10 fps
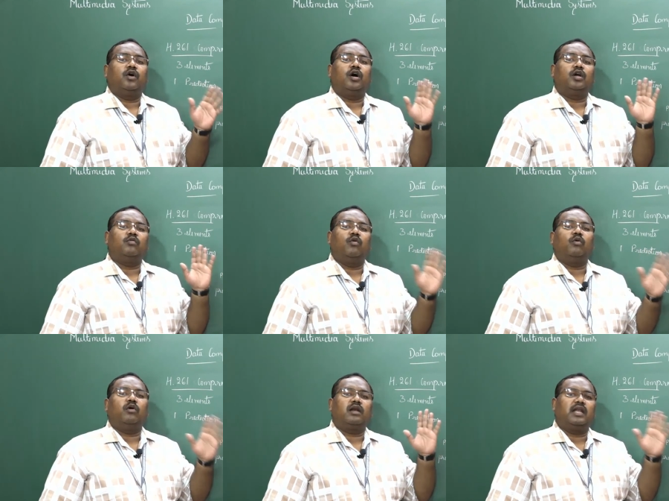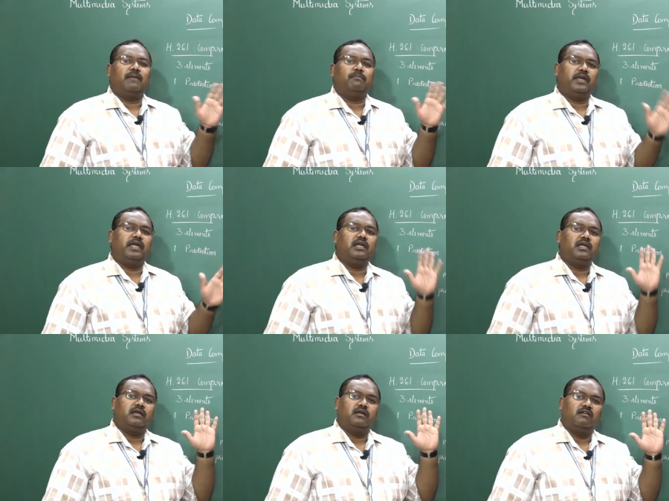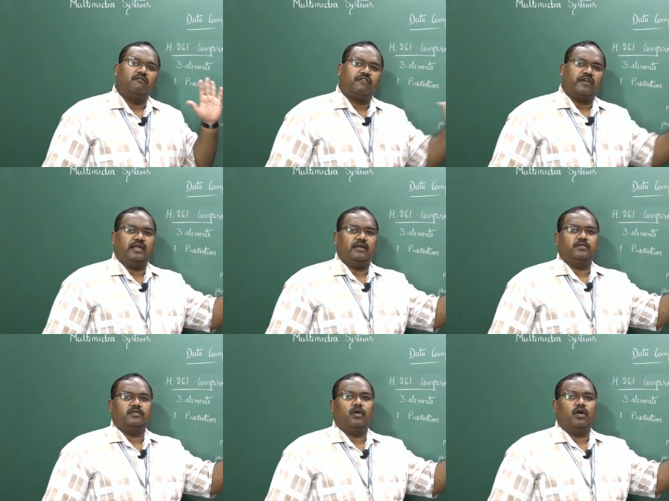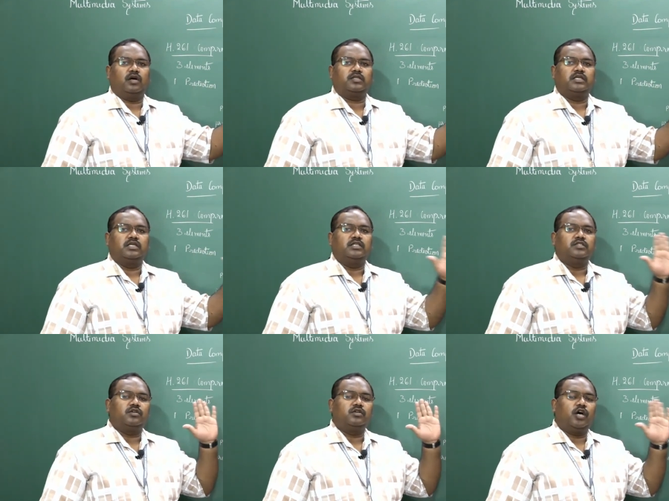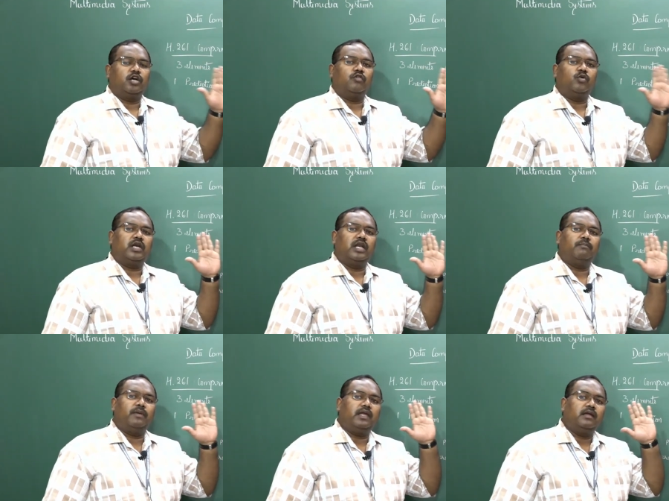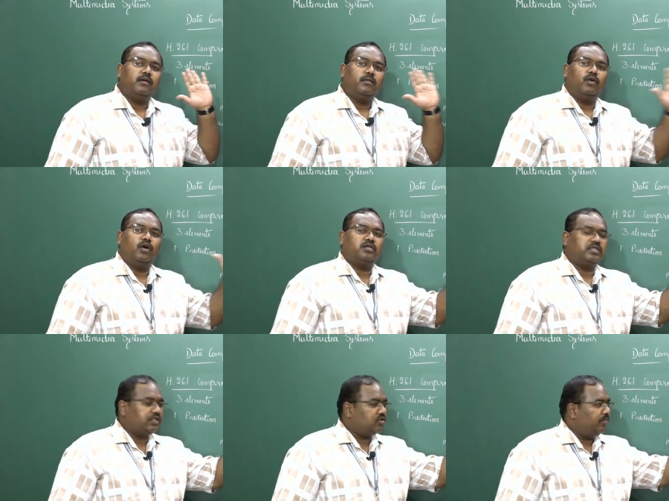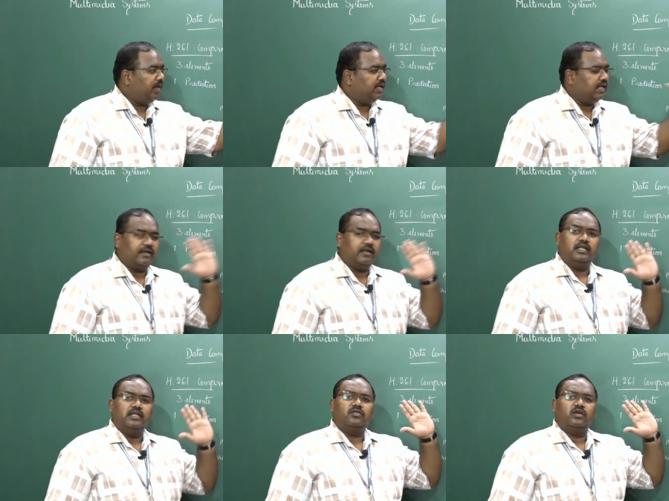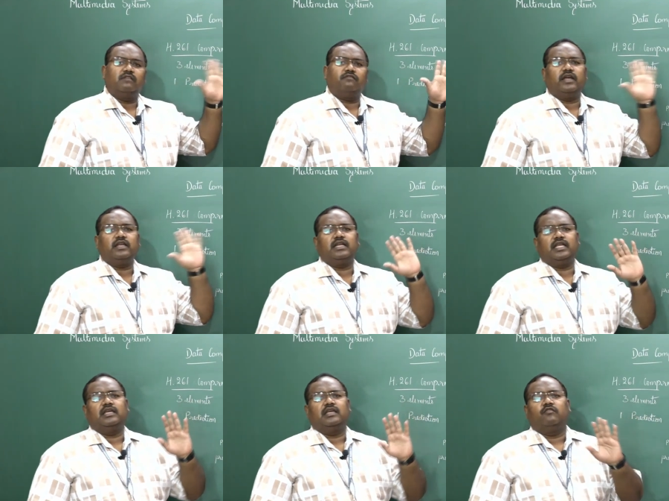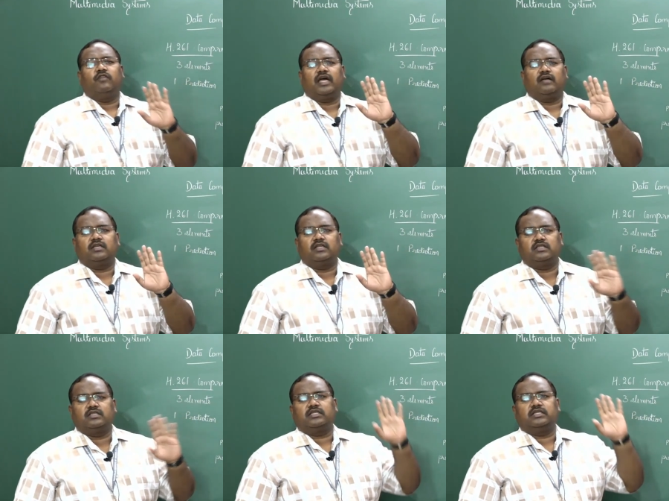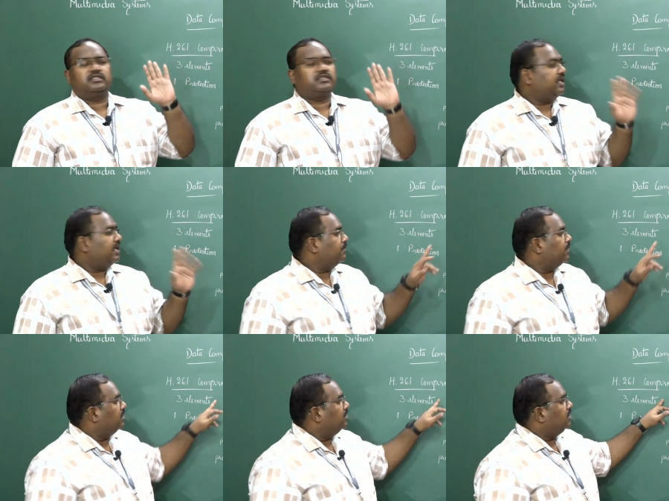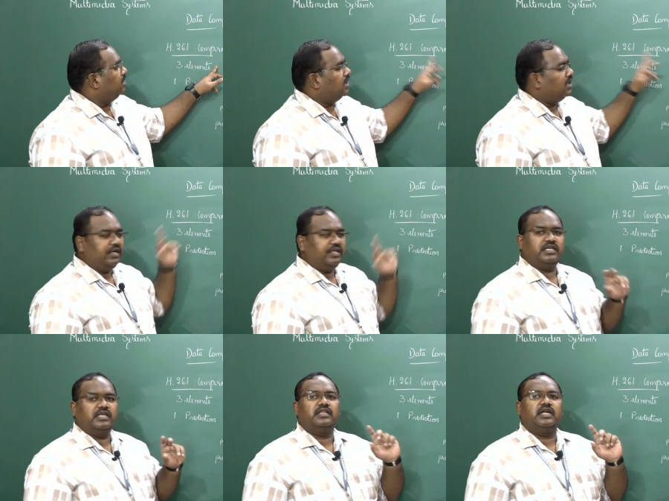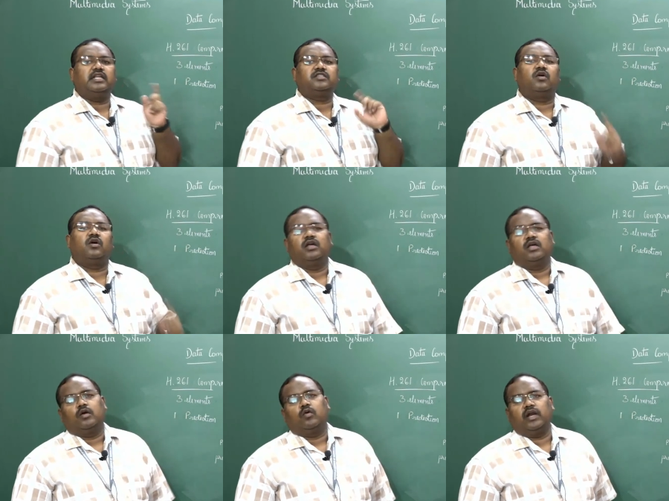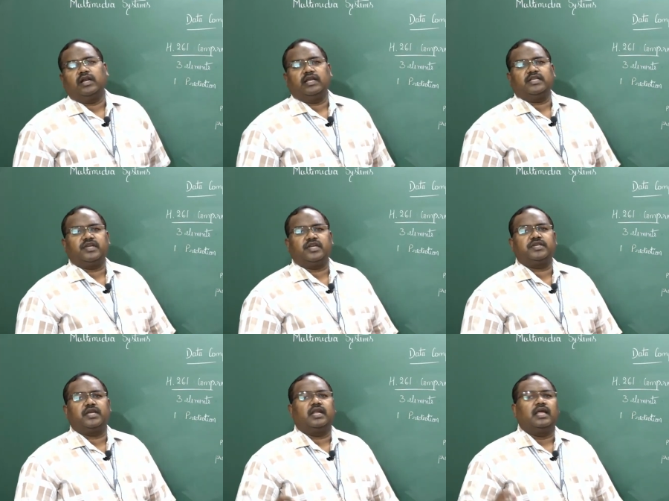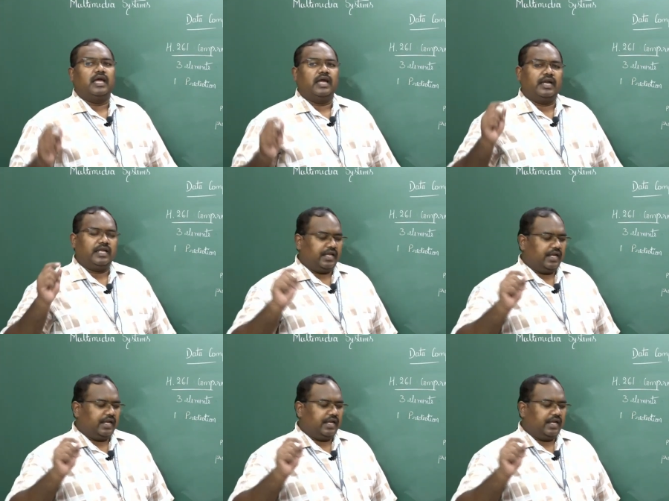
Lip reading: non-overlapping frames blocks. So non-overlapping blocks has to be done. So in the finally we have the third step in the design, that is called quantization and